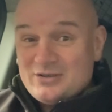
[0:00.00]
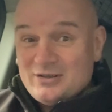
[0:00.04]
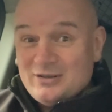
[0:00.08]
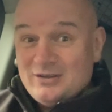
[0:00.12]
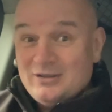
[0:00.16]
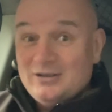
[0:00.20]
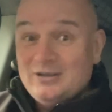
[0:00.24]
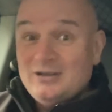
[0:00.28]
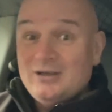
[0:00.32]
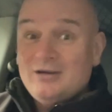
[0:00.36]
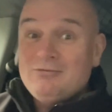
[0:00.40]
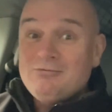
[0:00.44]

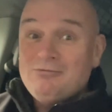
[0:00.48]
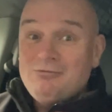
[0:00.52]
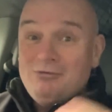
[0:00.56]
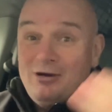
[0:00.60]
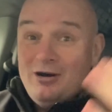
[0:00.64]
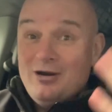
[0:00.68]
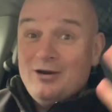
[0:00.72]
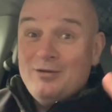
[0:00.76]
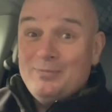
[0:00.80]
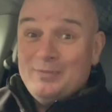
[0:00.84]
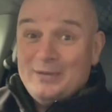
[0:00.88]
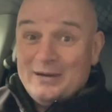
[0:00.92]
Oh,
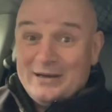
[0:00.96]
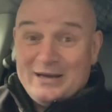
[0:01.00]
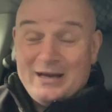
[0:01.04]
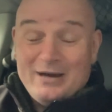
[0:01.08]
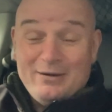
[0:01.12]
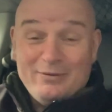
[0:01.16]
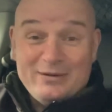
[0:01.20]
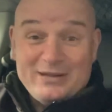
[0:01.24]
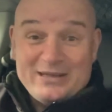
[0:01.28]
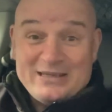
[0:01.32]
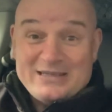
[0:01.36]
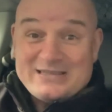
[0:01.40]
Rob, I know
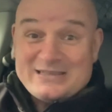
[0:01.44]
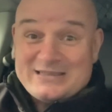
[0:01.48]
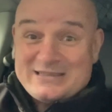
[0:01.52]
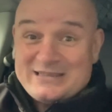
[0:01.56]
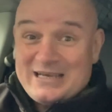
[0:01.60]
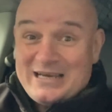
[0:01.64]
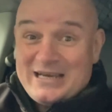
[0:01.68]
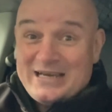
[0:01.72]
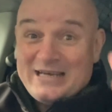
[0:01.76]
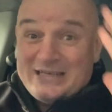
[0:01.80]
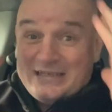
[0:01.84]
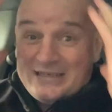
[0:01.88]
what they're
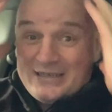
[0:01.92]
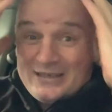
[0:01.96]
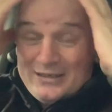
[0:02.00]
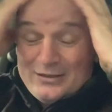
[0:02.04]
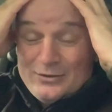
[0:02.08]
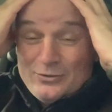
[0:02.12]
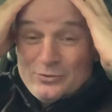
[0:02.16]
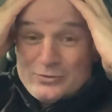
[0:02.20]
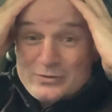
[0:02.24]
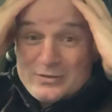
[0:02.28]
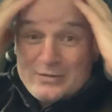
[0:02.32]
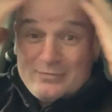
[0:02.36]
saying. You're
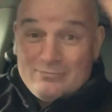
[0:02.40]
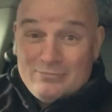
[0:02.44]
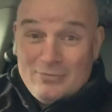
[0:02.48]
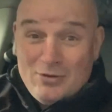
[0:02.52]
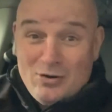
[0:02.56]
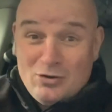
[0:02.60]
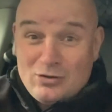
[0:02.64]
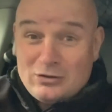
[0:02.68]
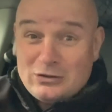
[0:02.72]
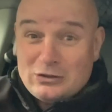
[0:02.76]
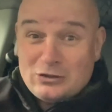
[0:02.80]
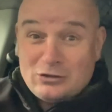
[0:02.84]
losing
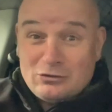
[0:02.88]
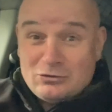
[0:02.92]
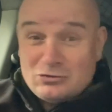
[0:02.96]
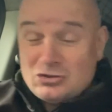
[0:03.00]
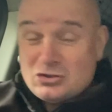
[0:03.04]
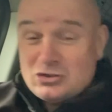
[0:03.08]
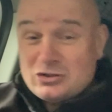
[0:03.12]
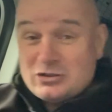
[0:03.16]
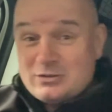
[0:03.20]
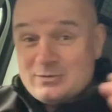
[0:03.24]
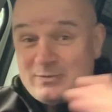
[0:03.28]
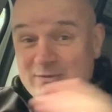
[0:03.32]
more
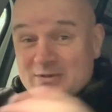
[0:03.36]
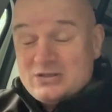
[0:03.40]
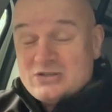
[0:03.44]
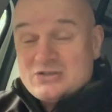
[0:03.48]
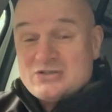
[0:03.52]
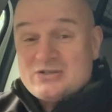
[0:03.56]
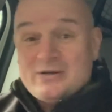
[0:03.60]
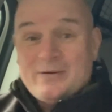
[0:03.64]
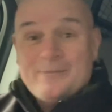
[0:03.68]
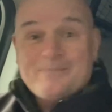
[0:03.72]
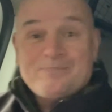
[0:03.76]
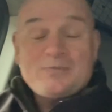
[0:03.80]

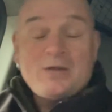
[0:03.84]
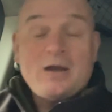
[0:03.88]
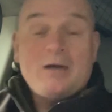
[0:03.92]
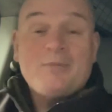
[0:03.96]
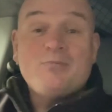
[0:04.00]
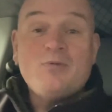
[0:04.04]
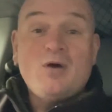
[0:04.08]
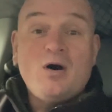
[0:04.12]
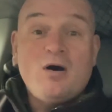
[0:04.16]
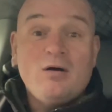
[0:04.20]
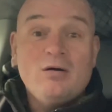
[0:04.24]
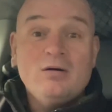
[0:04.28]
customers. I'm
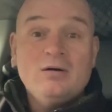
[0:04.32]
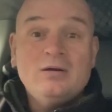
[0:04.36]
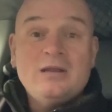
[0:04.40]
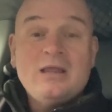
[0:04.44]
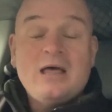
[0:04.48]
not.